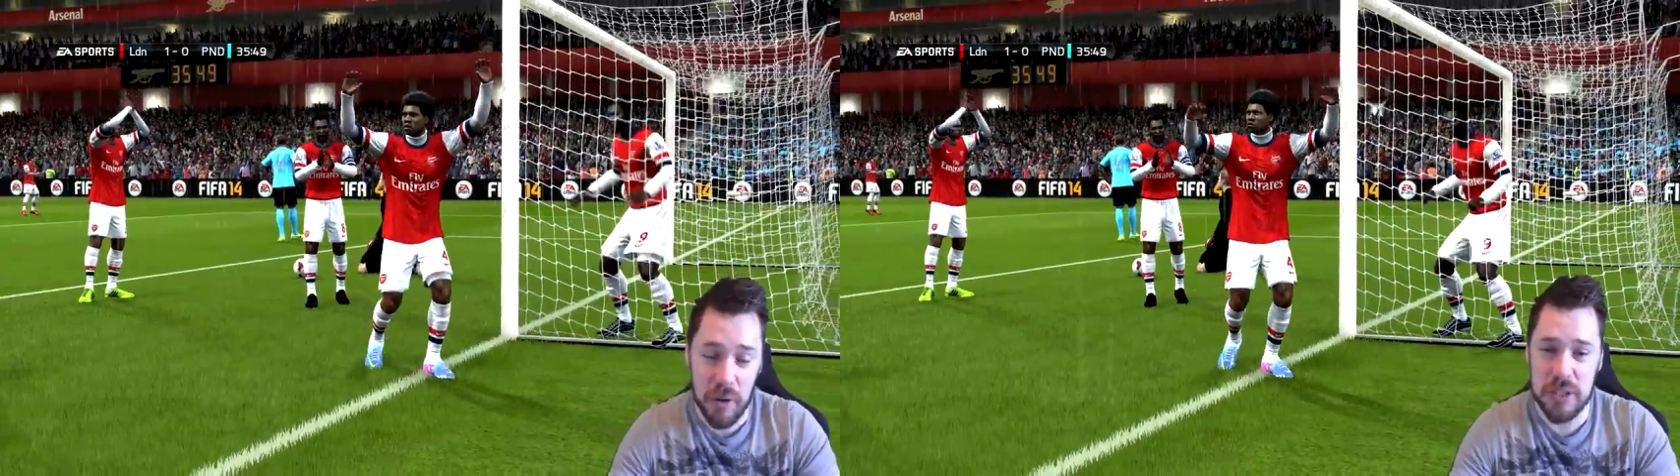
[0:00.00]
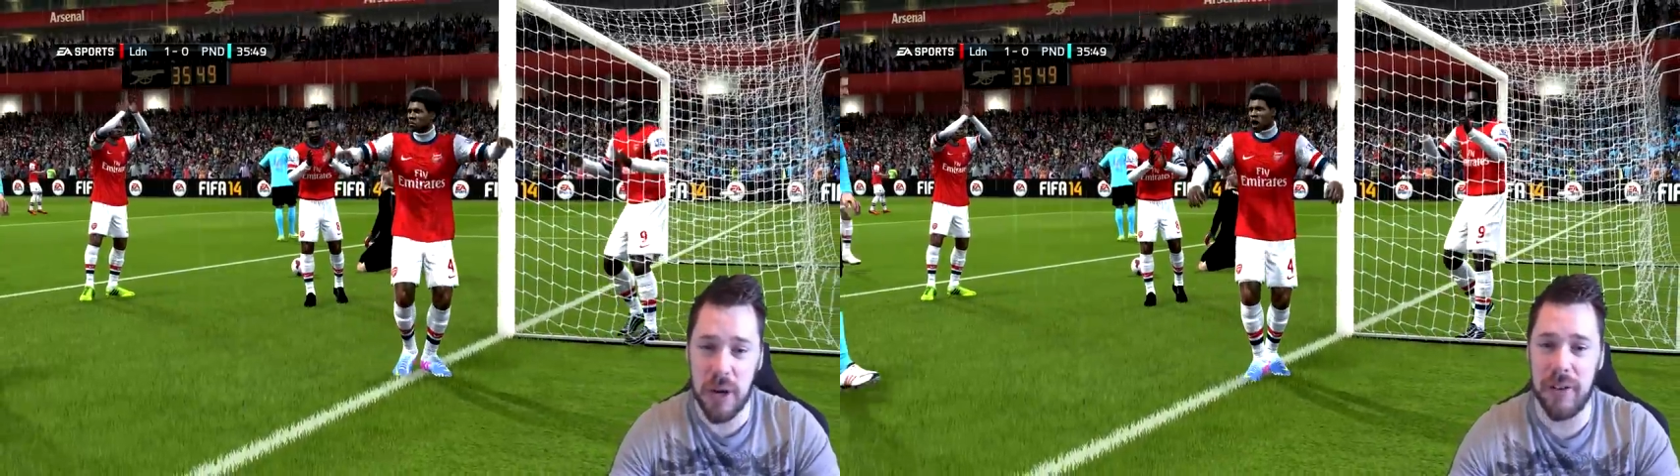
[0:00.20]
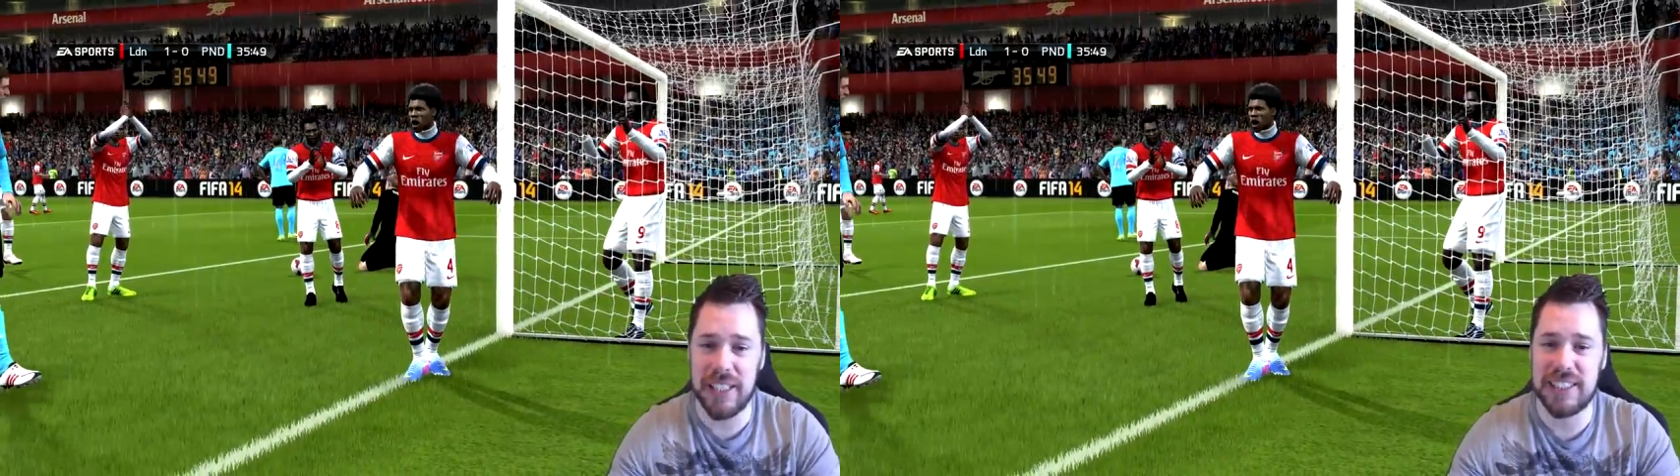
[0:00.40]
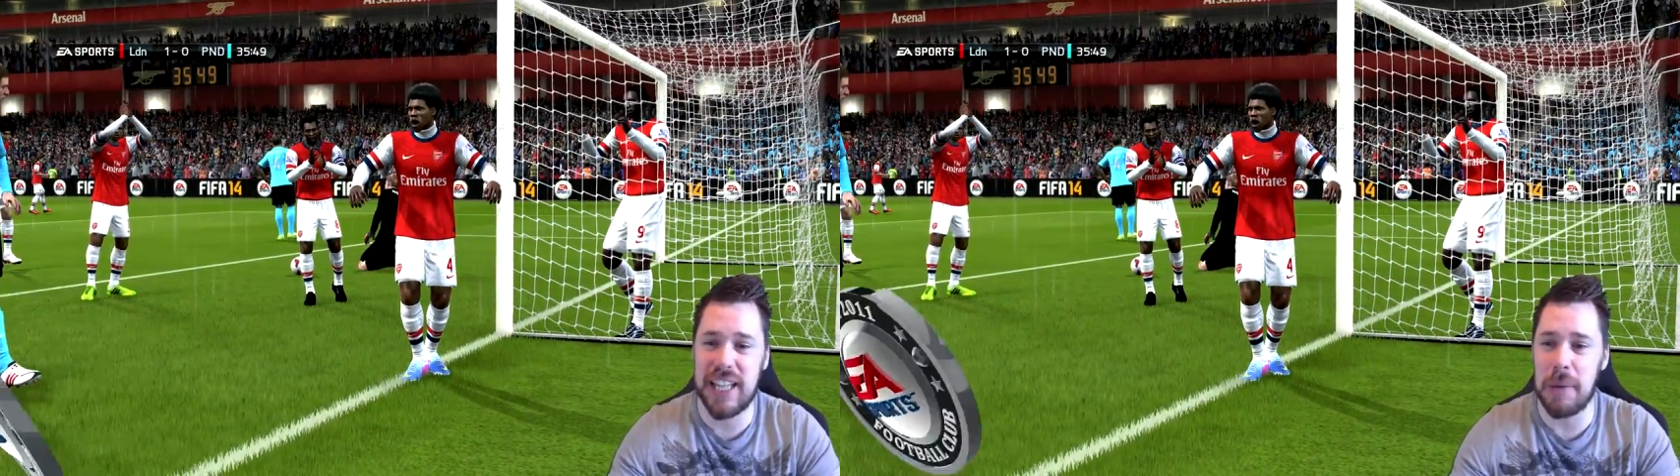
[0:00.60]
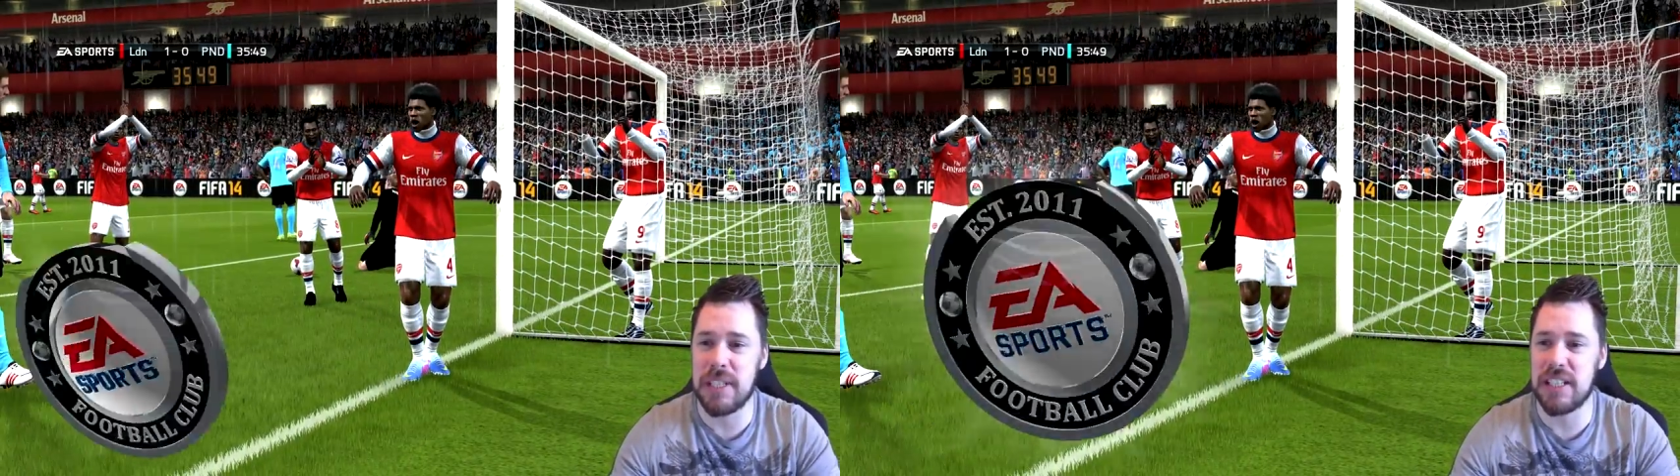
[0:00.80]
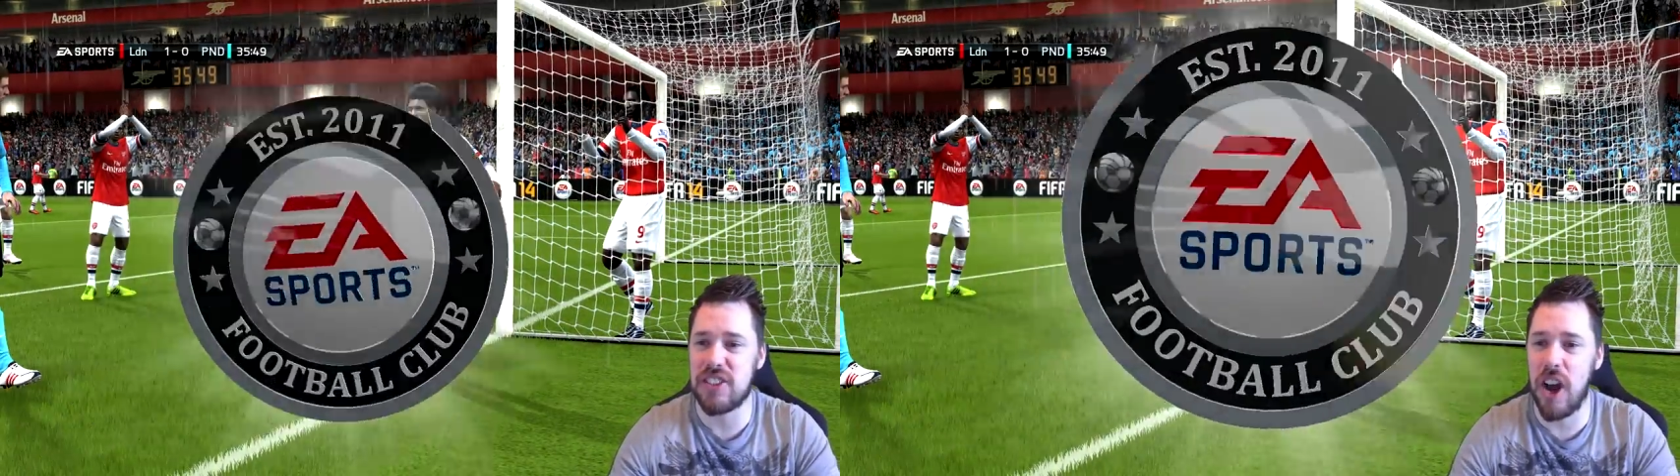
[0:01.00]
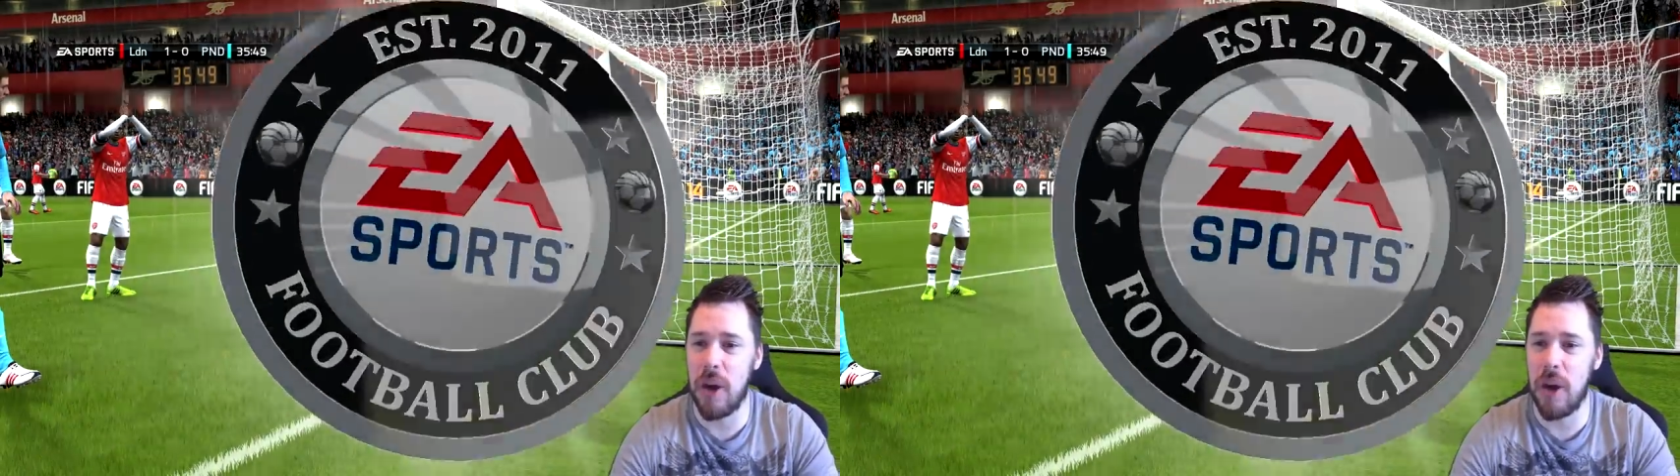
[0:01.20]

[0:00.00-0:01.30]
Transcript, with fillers: as well. He steps inside